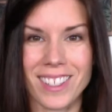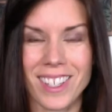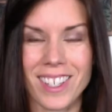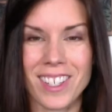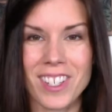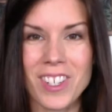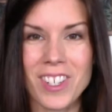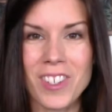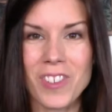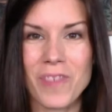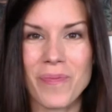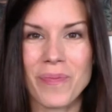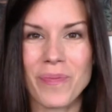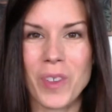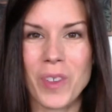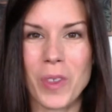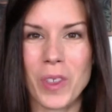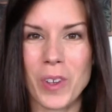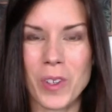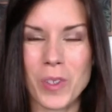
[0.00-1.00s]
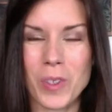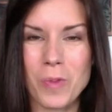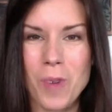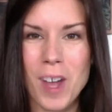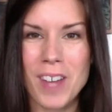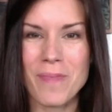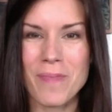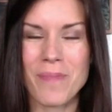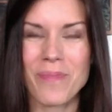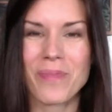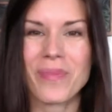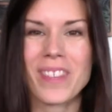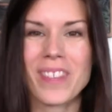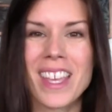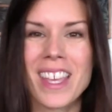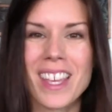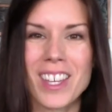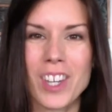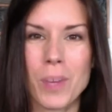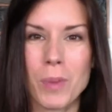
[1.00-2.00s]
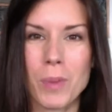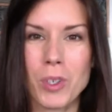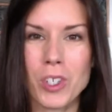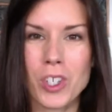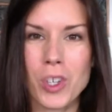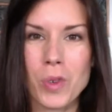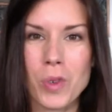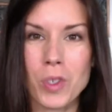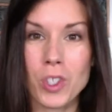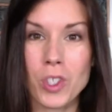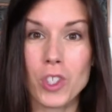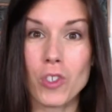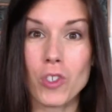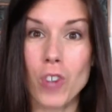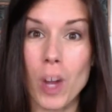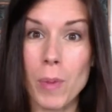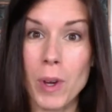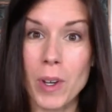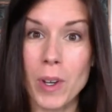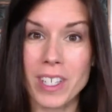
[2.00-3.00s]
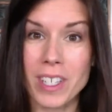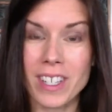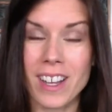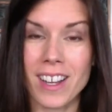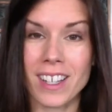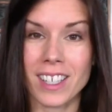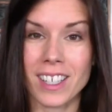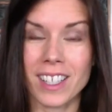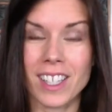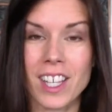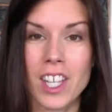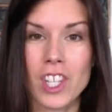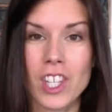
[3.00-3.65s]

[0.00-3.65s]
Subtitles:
I do. There's one. Number two is strawberry tongue.